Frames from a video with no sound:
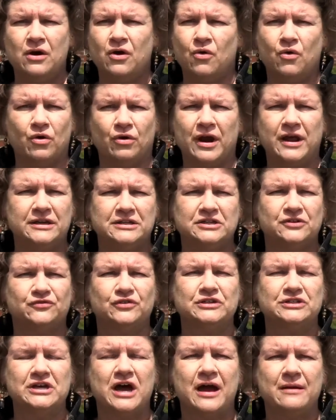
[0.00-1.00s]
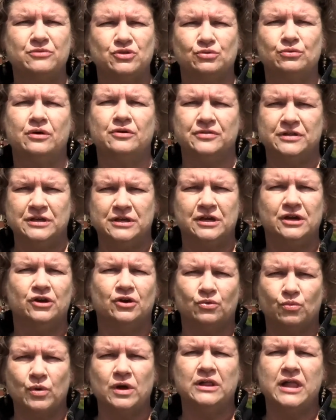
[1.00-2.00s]
or at a different time throughout the
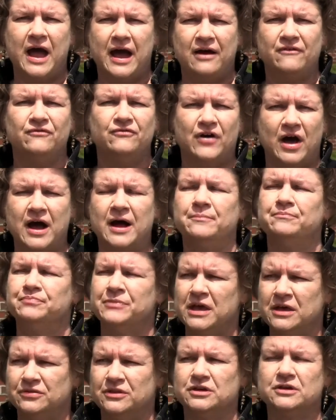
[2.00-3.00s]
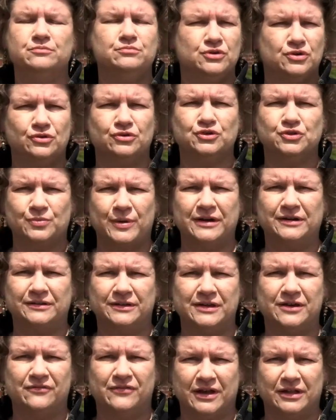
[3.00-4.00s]
year, we'll have um, the computers
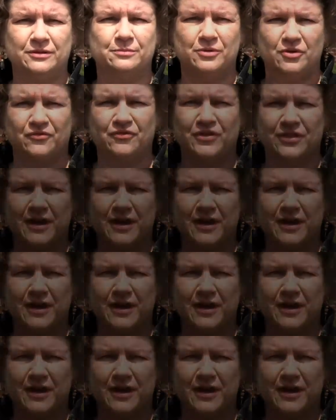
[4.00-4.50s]
readily available for